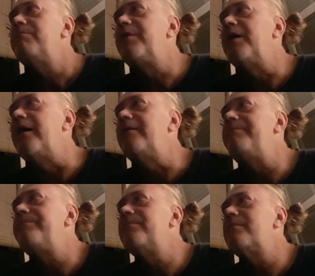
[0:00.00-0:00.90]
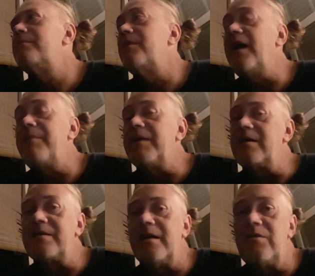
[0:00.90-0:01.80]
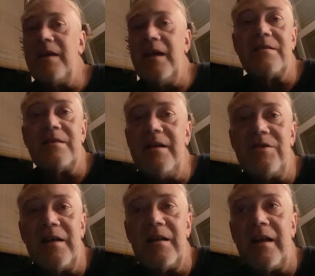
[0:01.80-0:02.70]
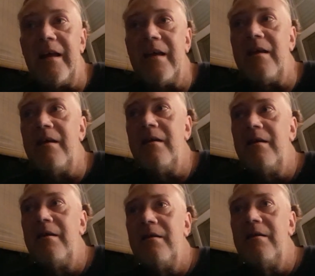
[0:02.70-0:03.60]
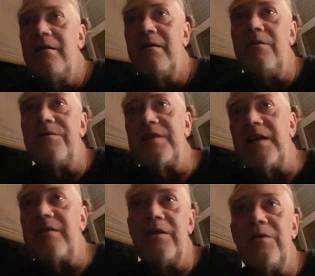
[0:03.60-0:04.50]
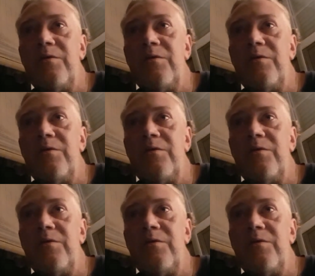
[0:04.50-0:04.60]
But that being said, you can't say shit like, "You've seen the news